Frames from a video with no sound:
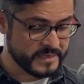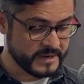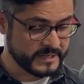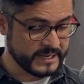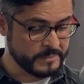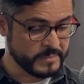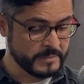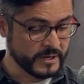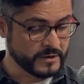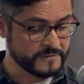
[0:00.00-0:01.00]
Thirdly,
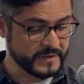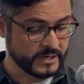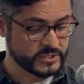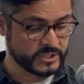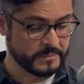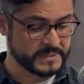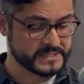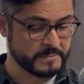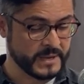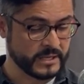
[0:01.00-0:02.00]
biblical fellowship
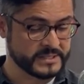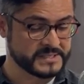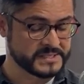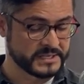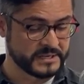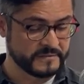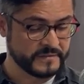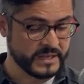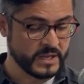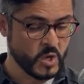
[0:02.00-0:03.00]
is about
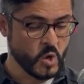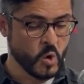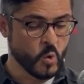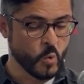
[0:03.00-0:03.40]
serving